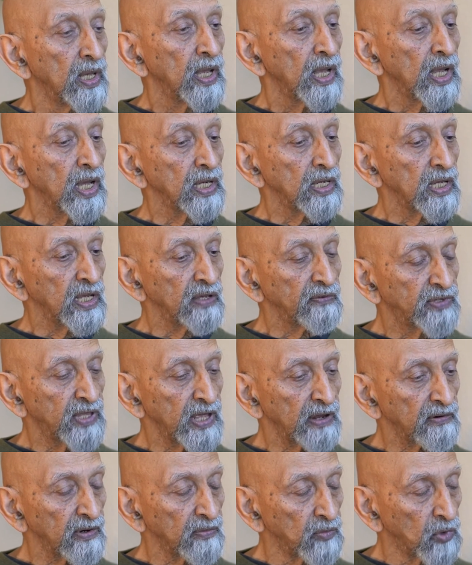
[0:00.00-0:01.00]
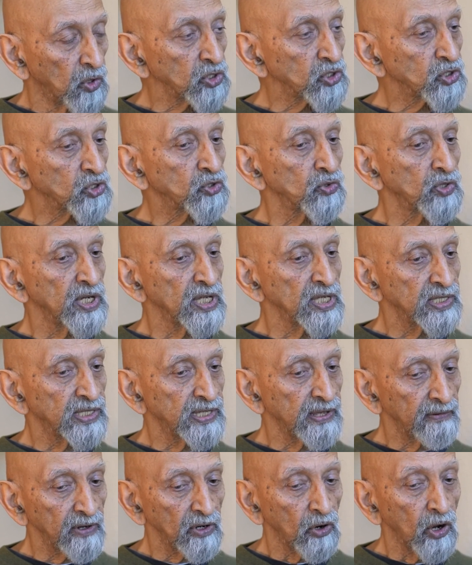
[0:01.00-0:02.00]
And if there were more students,
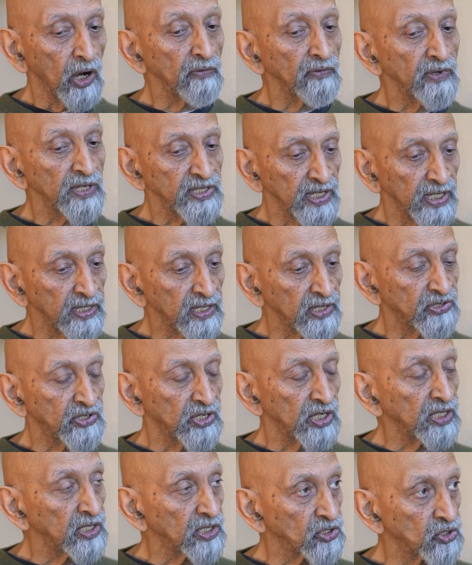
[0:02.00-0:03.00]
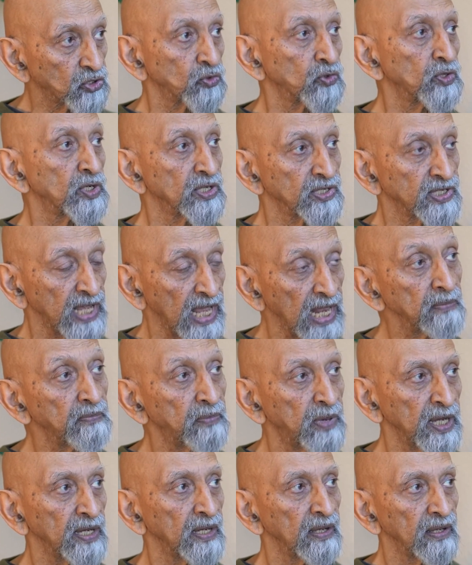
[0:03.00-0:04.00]
there were always other senior students
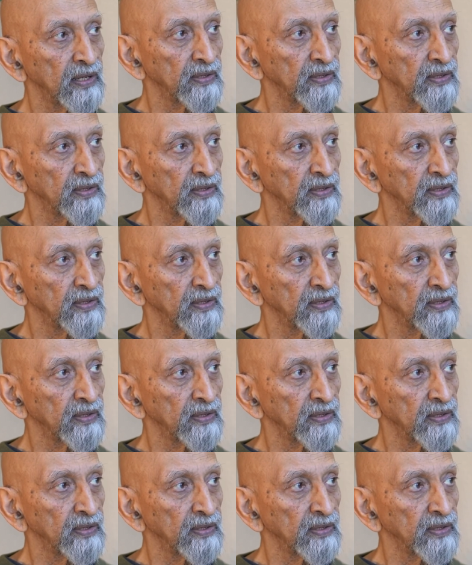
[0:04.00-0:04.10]
helping.